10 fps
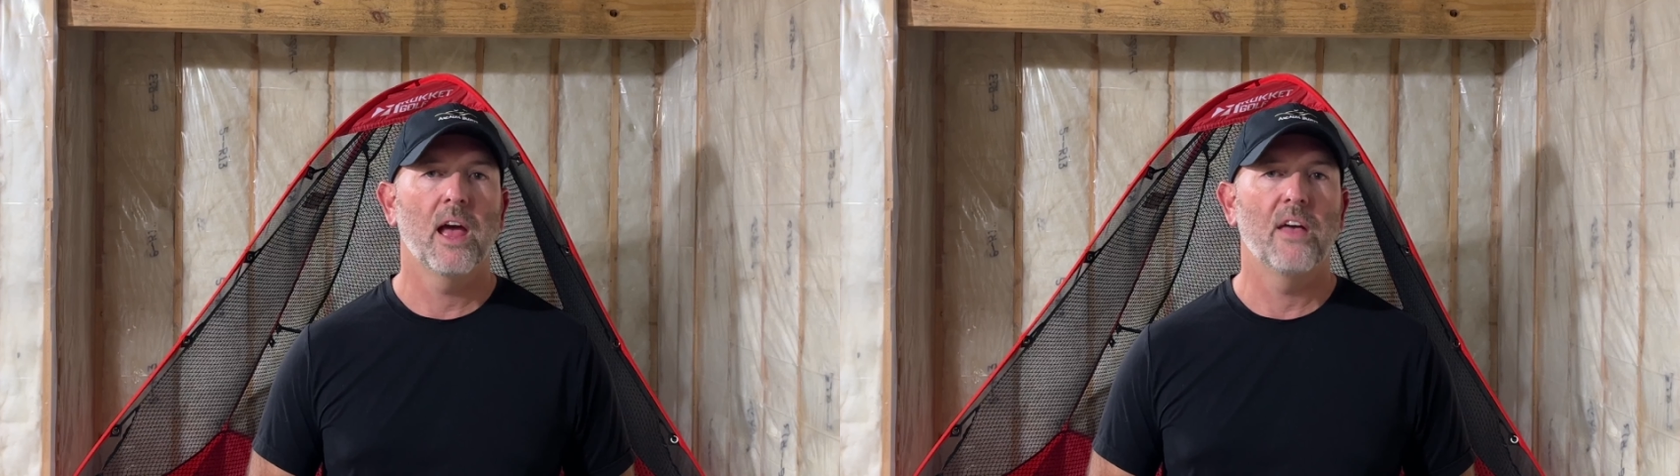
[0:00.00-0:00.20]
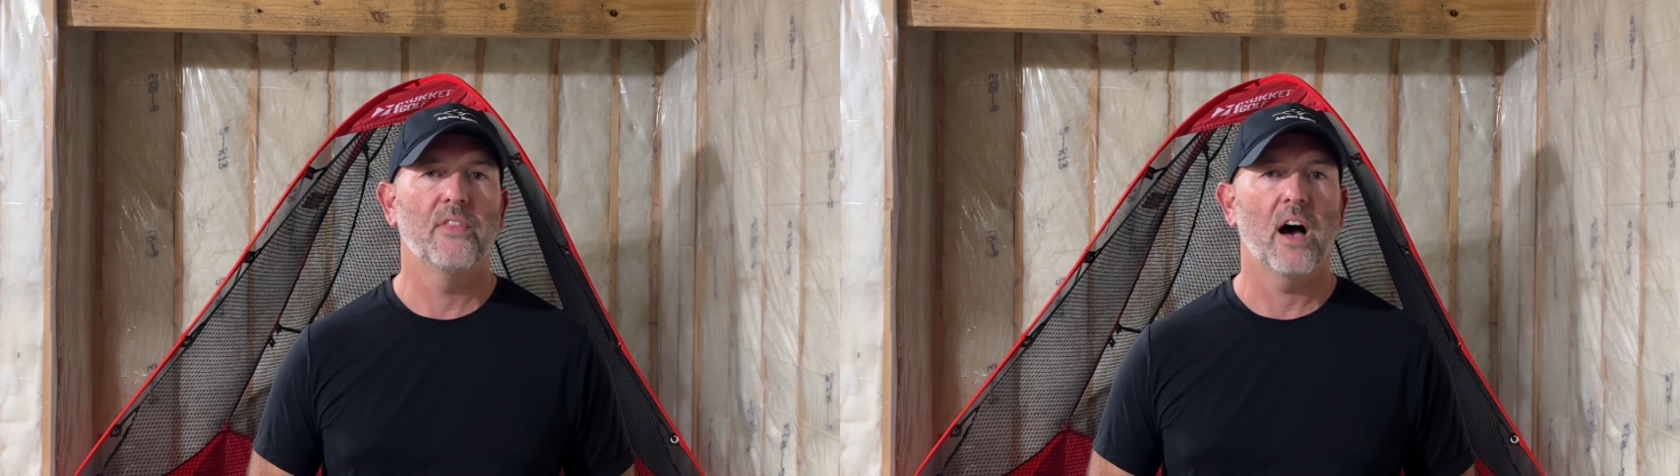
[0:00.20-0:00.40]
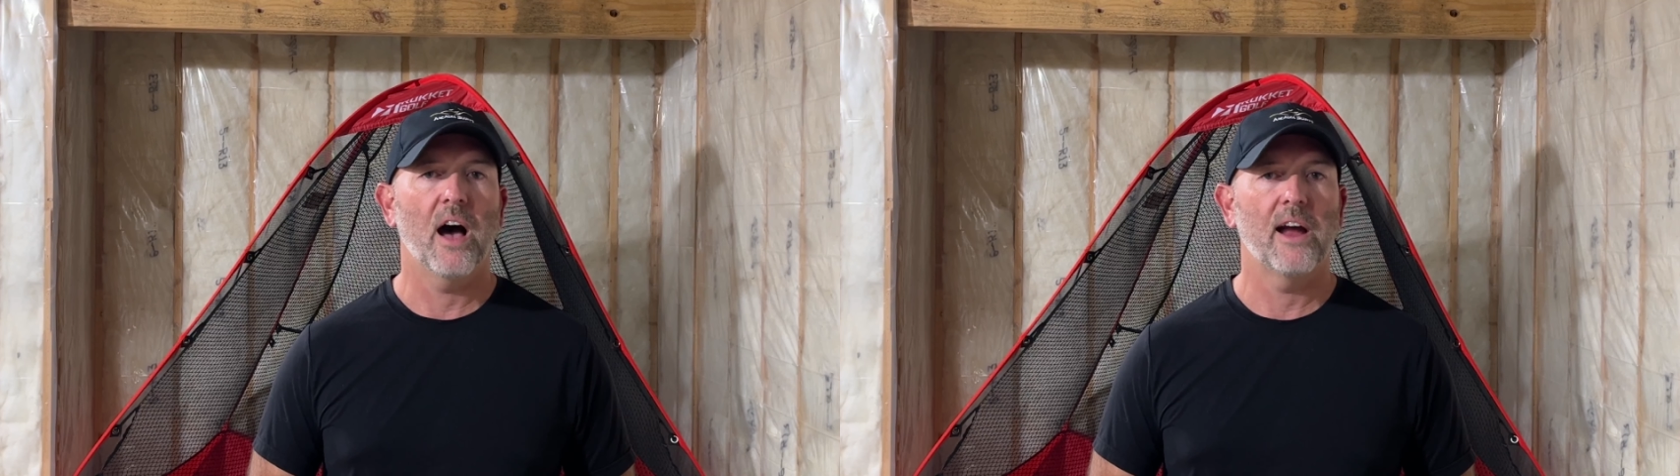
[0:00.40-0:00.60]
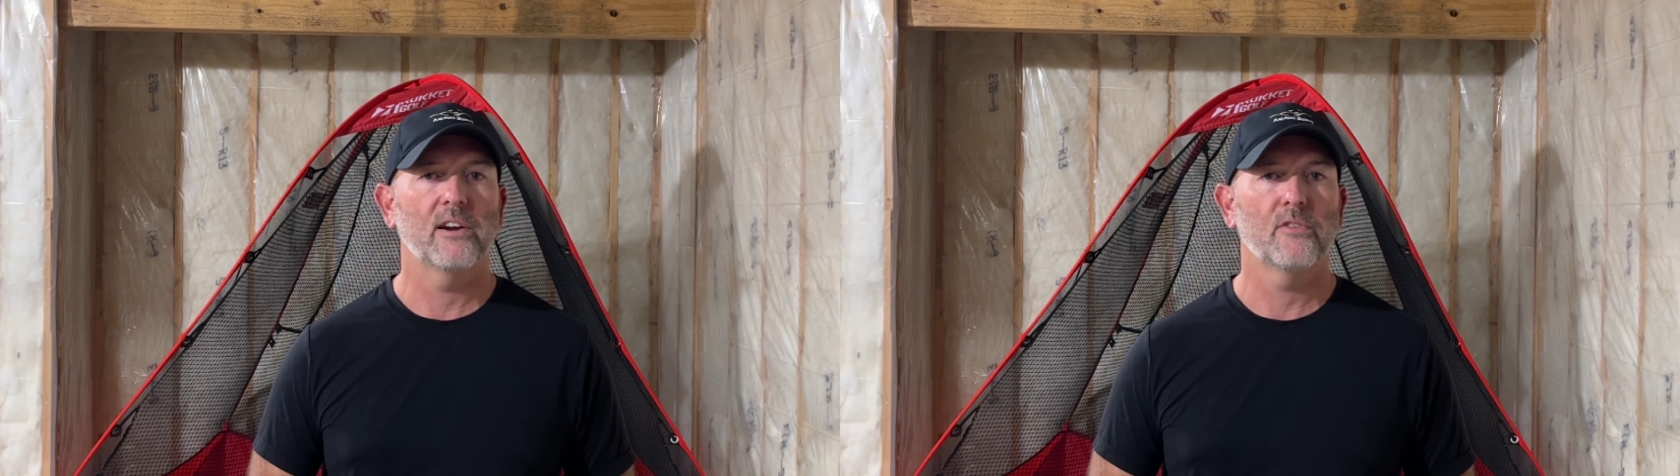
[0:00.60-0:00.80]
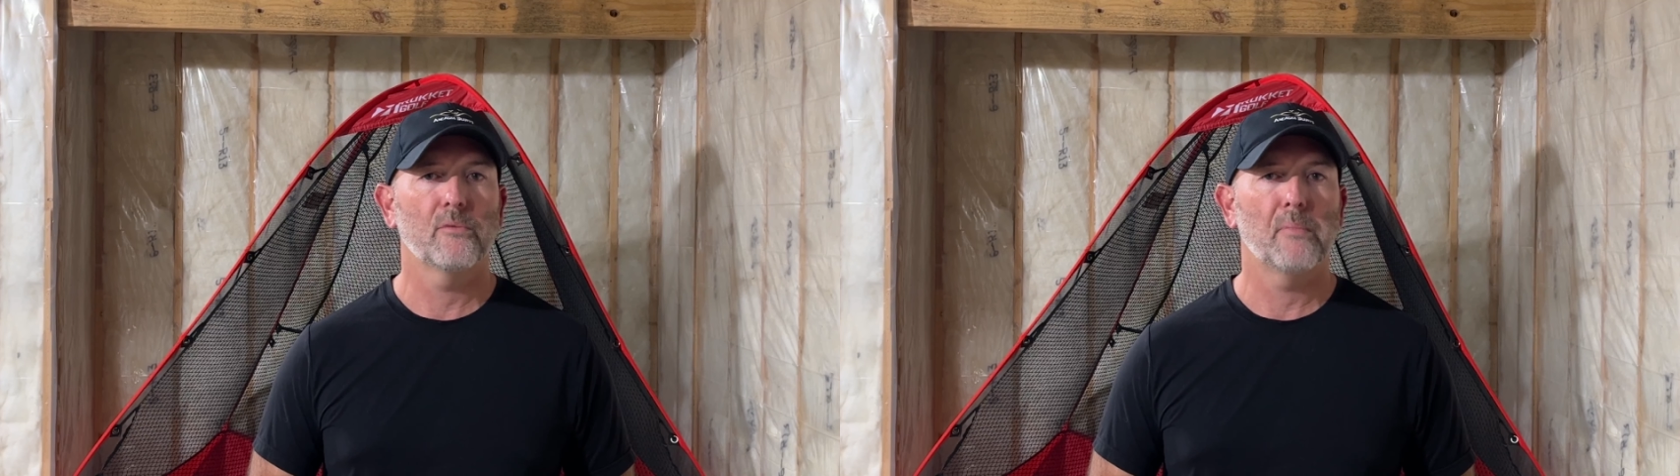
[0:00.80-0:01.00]
and the
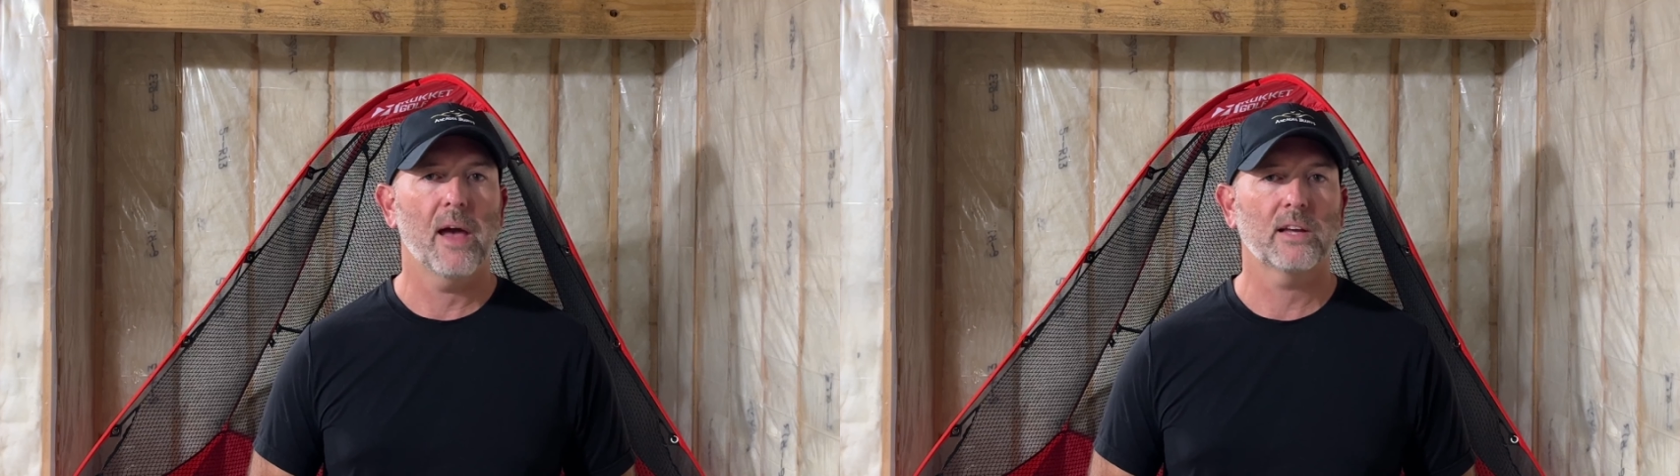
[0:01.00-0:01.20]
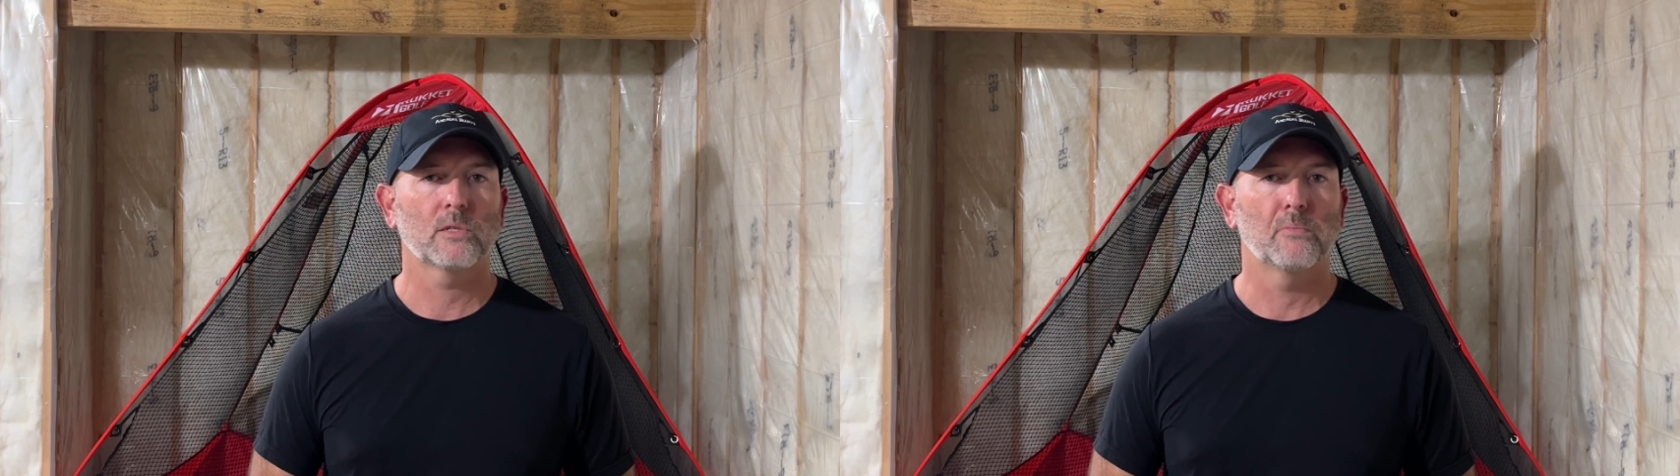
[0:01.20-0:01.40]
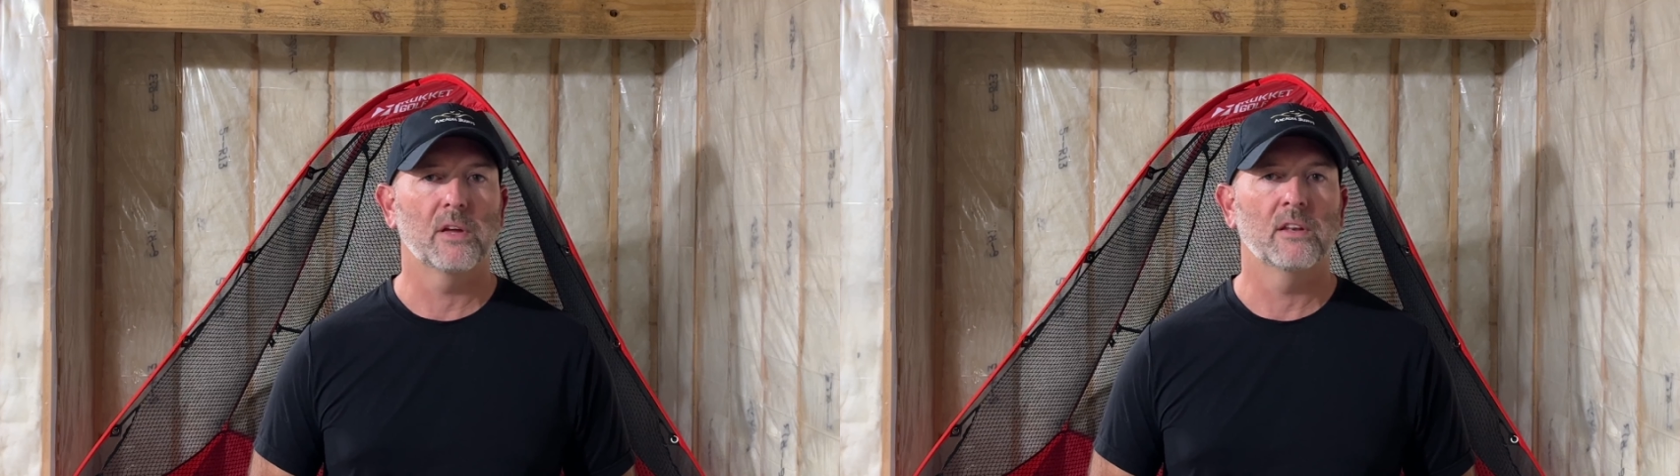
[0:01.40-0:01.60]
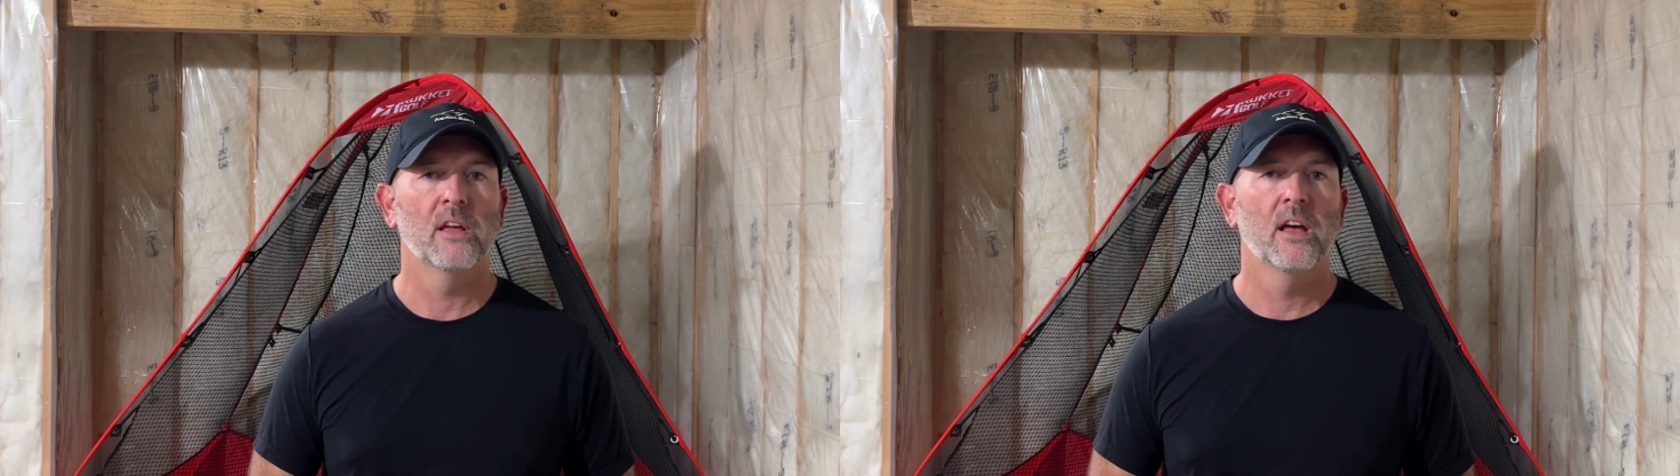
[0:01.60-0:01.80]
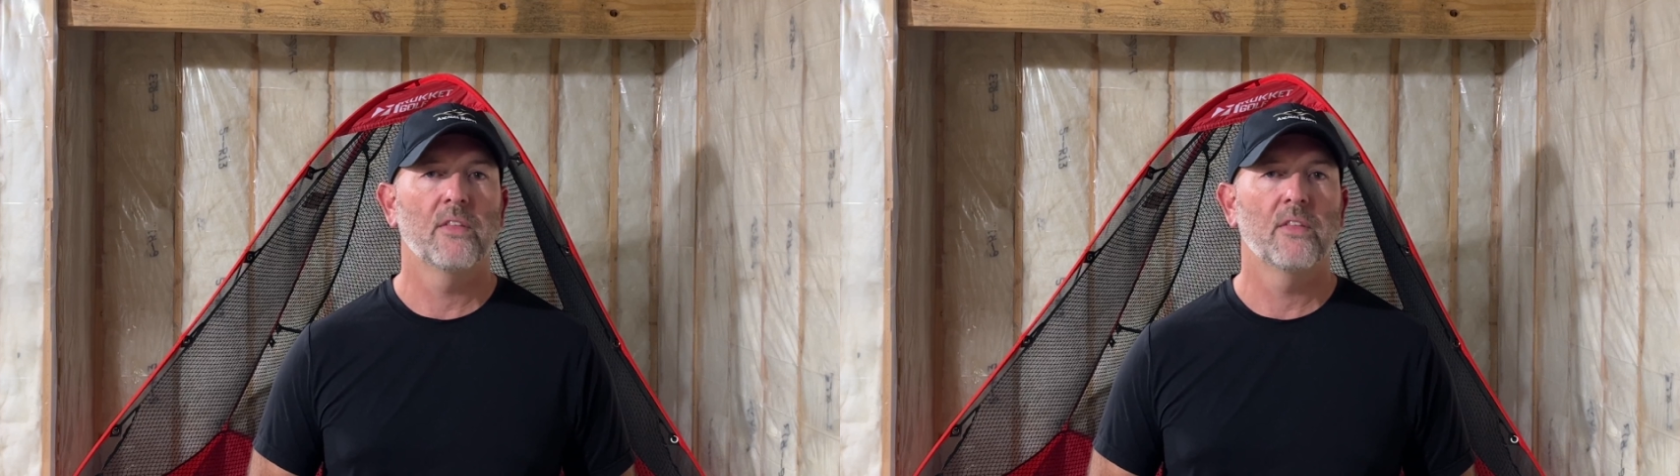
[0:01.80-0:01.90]
higher the backspin,